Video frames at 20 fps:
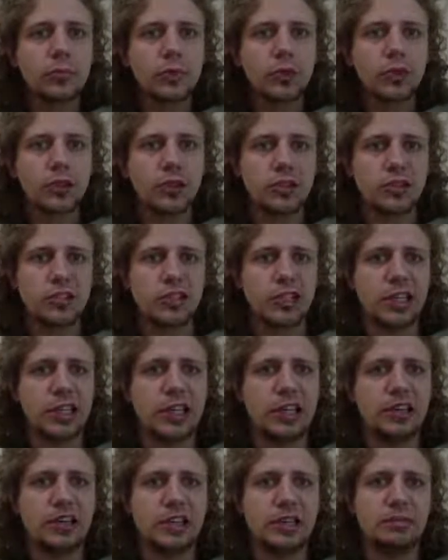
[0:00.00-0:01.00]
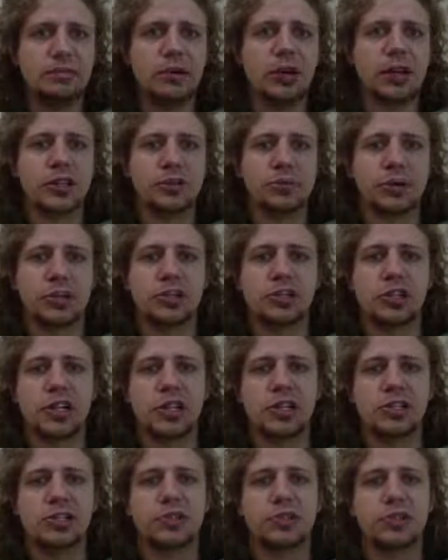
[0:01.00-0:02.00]
C and D pawns were
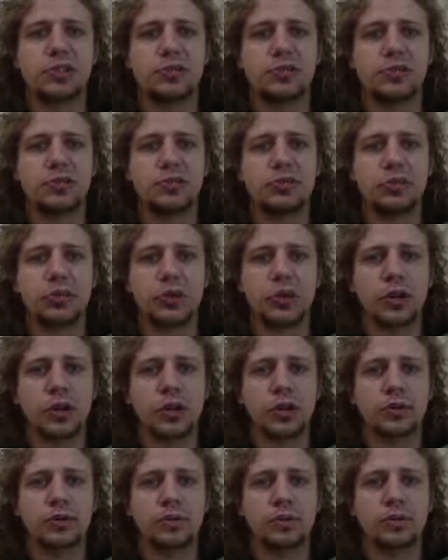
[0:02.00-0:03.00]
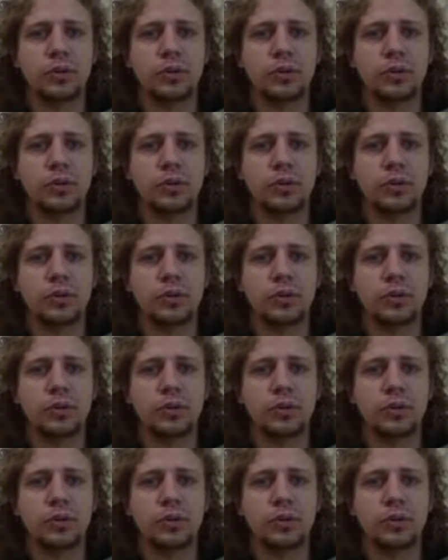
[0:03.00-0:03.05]
exchanged for